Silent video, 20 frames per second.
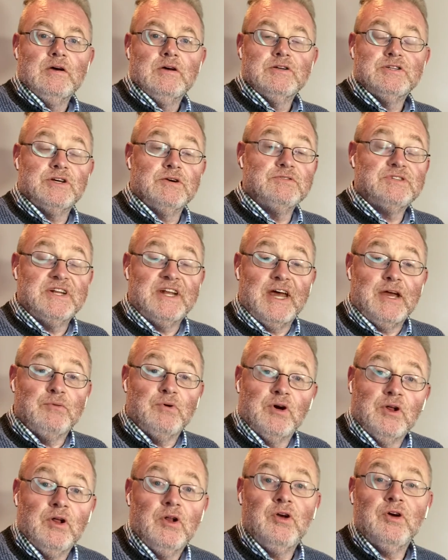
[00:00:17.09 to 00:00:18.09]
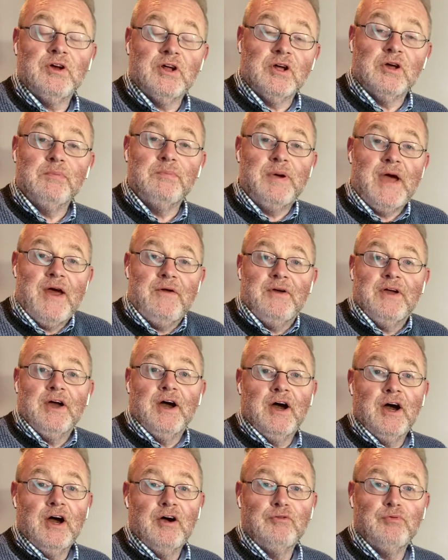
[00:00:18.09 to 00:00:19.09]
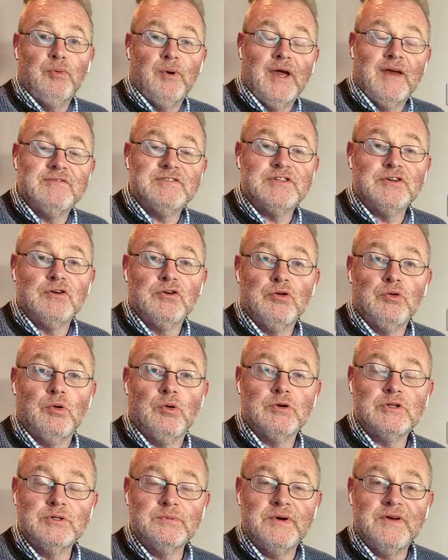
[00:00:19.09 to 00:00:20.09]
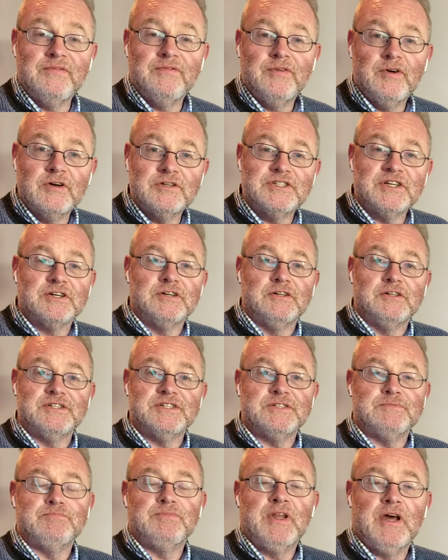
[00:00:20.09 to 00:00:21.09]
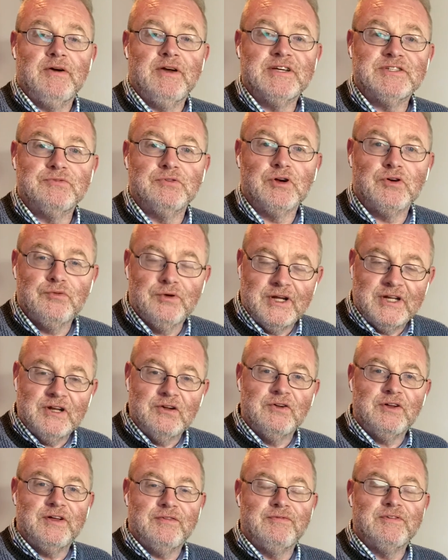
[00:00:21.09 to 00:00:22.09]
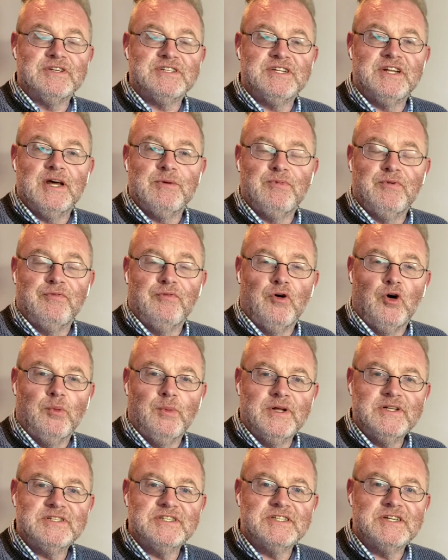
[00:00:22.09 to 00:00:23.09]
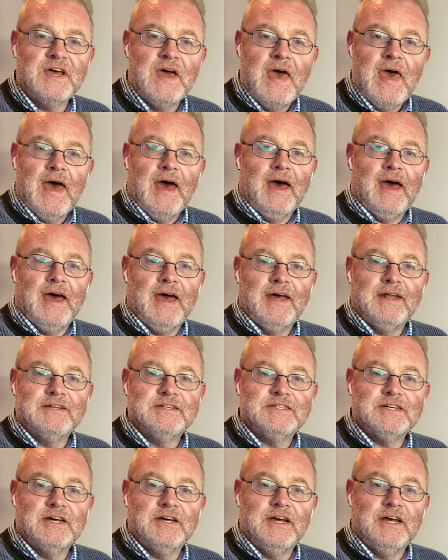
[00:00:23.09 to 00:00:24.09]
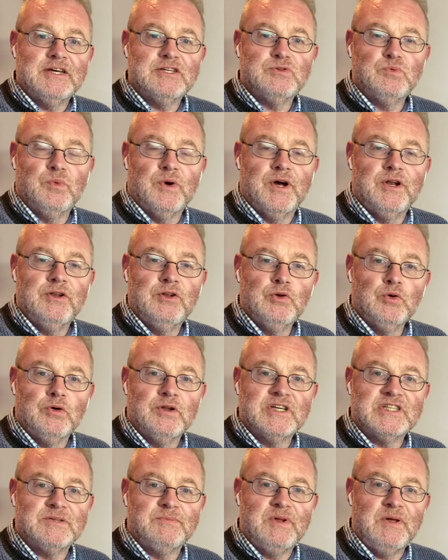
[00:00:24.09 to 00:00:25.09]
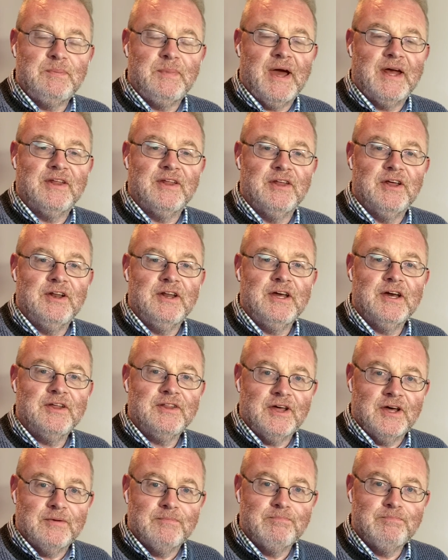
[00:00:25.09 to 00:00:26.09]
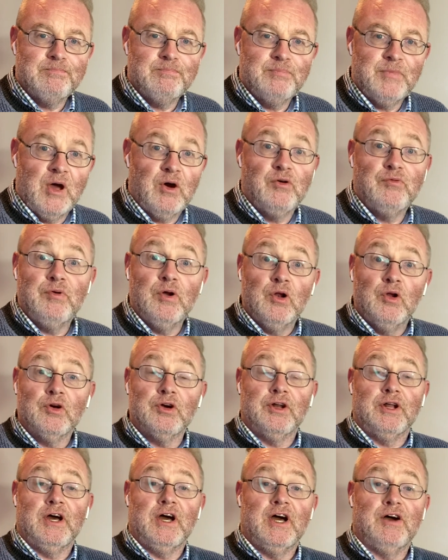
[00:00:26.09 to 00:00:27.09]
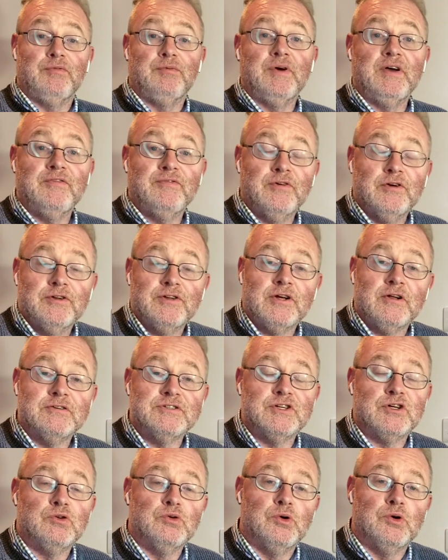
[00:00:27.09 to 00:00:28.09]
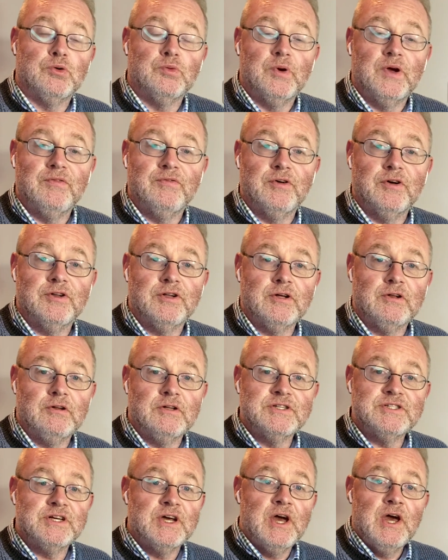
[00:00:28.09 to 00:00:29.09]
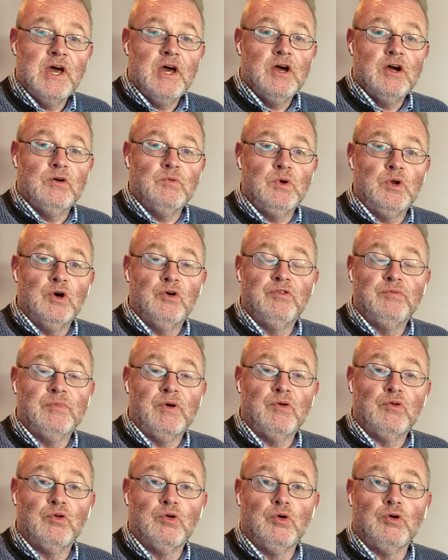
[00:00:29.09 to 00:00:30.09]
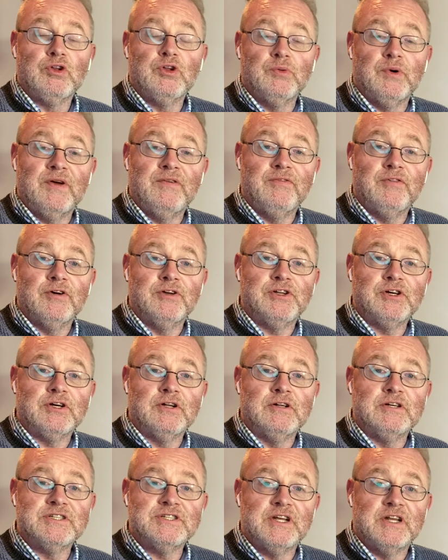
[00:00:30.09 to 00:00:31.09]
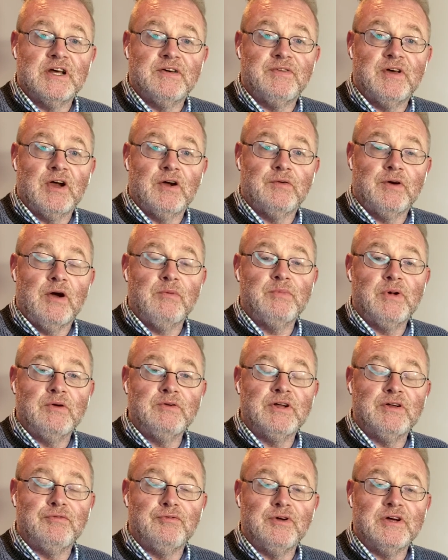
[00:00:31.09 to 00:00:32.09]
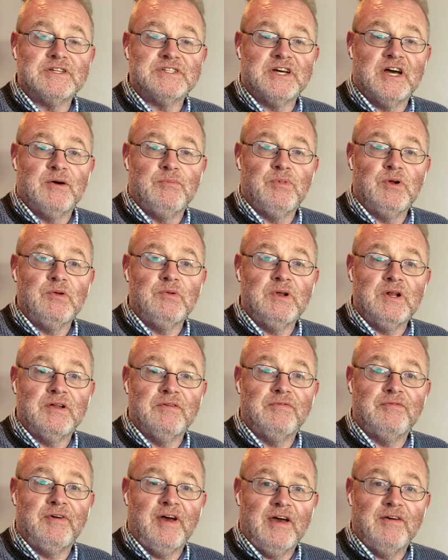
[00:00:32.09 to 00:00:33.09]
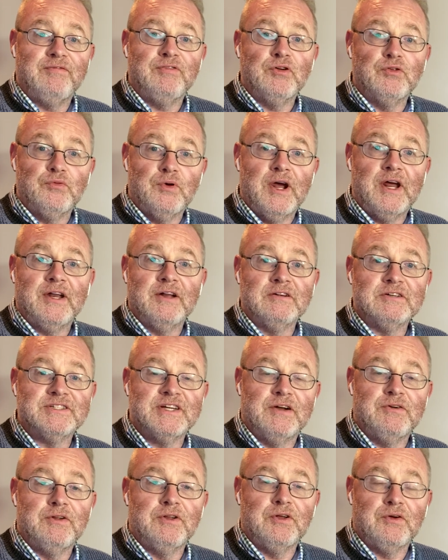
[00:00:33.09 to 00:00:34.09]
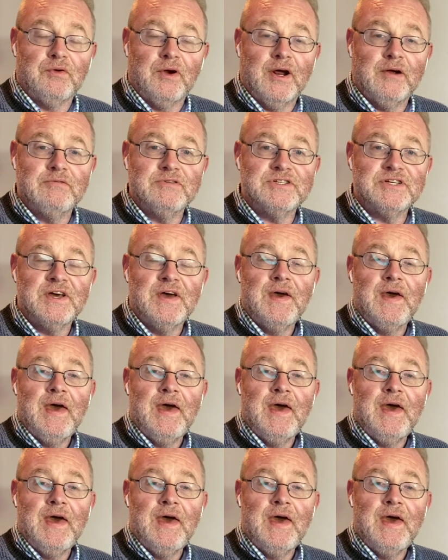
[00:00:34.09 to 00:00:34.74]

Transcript: So today we're going to look at comparing half waves and quarter wave verticals. Now is there a great deal of difference in their performance and uh, is one noticeably better than the other? Now, if we look at half-wave verticals and quarter wave verticals, we know from our quarter wave verticals that if they're ground-mounted, for example, you need a fair few radials down on the ground.